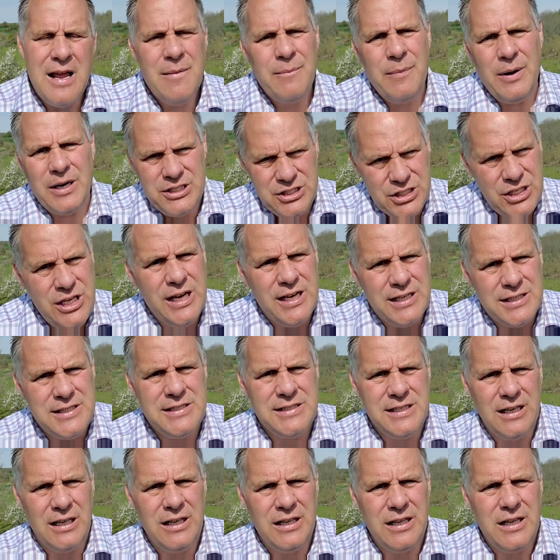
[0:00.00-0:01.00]
But she is
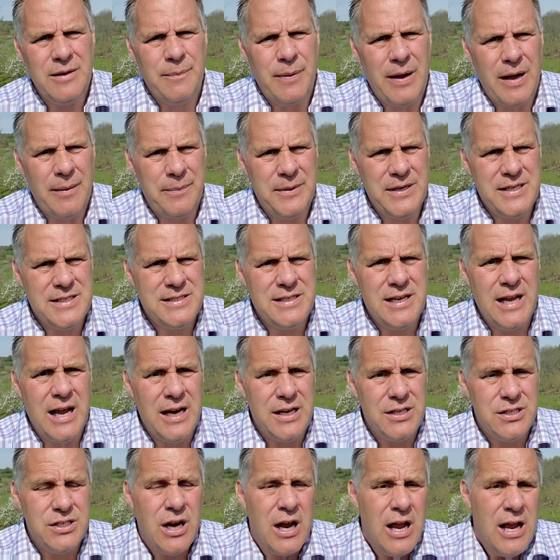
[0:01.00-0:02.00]
still in the puppy
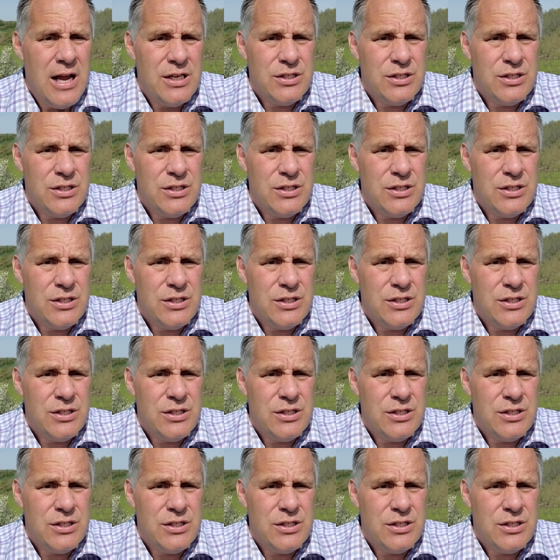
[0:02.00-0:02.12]
stage.